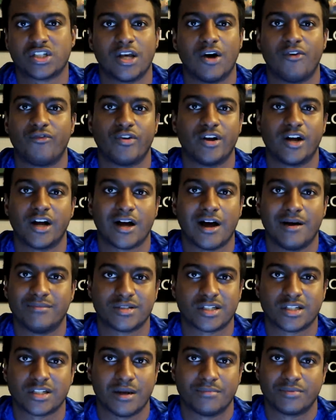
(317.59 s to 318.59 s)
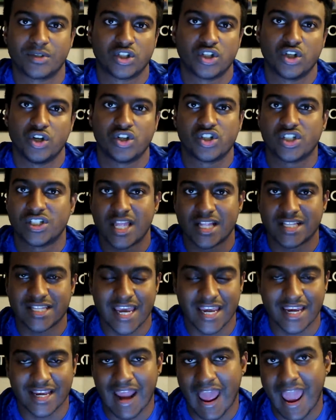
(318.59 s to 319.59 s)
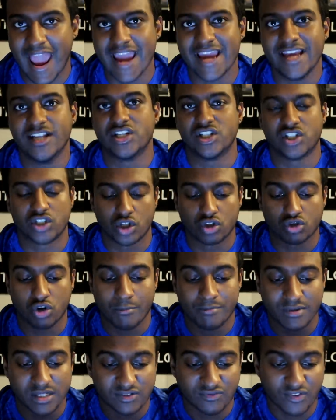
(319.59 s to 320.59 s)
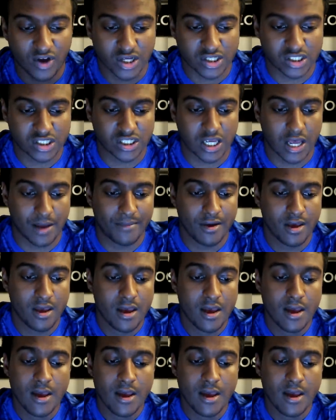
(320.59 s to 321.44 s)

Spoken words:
self when it comes to substitutions and taking ages to drop his first sub.